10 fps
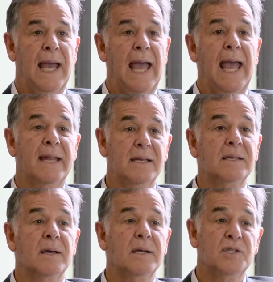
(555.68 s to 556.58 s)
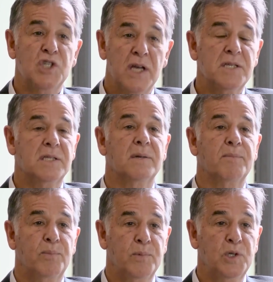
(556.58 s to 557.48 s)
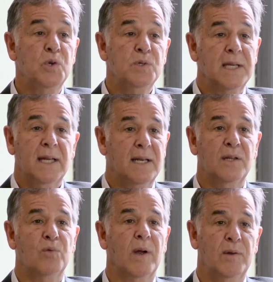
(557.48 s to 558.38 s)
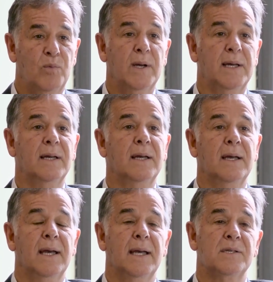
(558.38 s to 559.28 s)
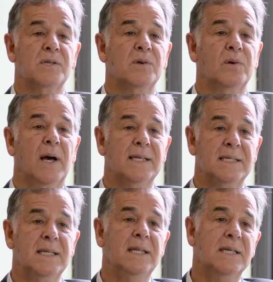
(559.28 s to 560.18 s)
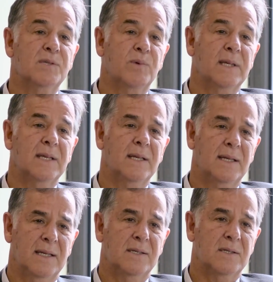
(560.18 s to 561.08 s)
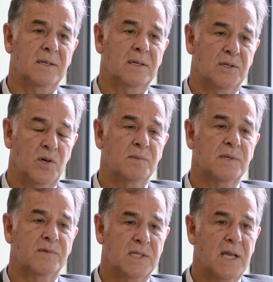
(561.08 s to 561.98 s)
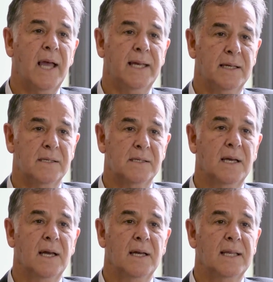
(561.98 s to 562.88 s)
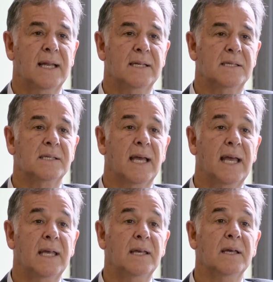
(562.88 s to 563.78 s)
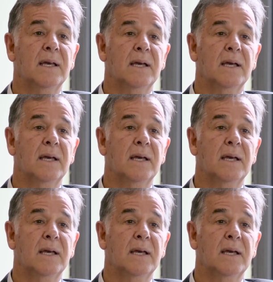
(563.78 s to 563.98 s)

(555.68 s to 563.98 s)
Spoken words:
and just using it in the right way. And so I see this in this terms of science, that it's a